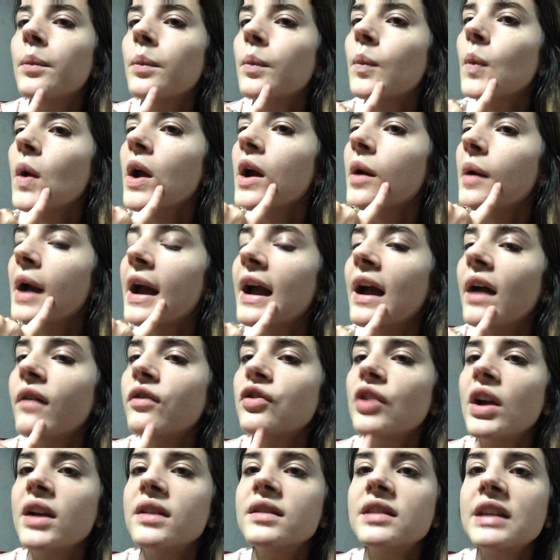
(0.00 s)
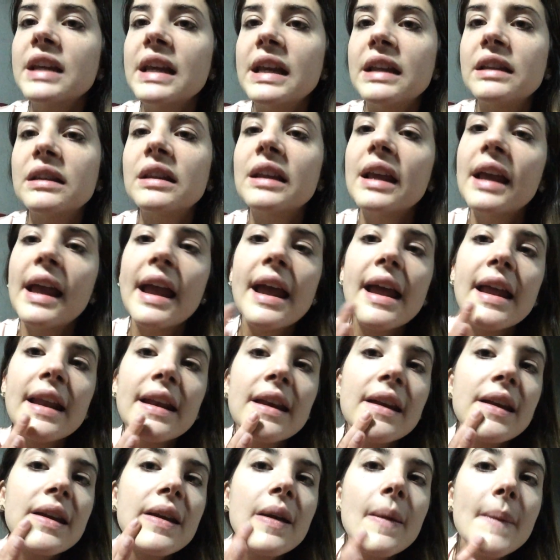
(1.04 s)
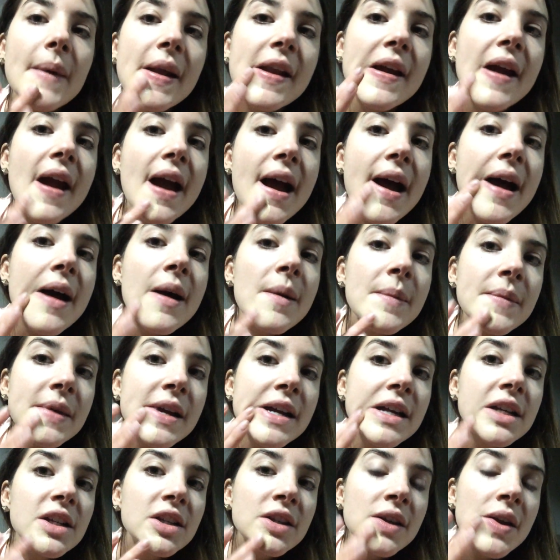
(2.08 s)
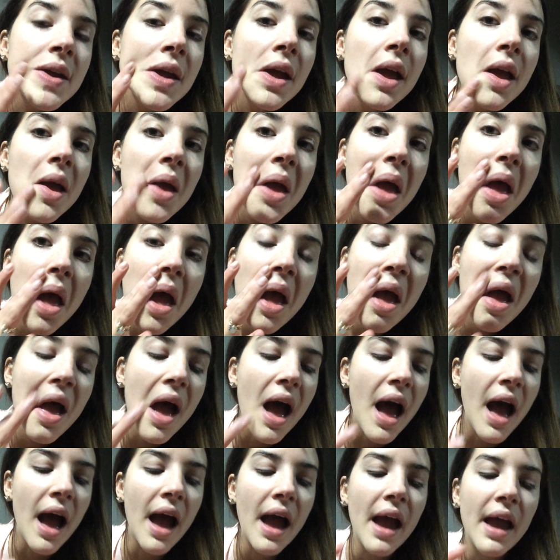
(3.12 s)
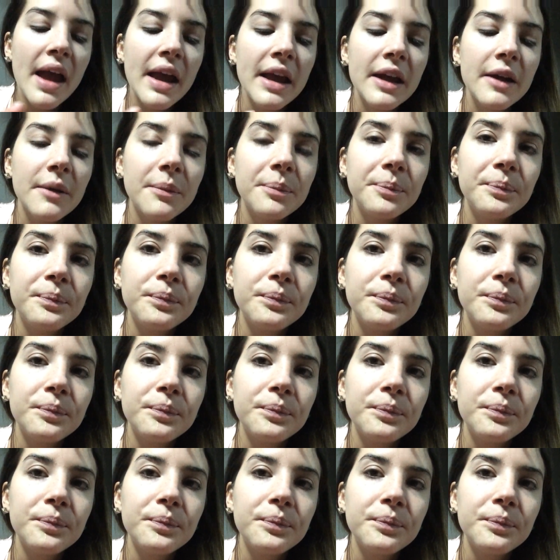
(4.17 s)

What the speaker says: where I have dry skin, and no matter how much I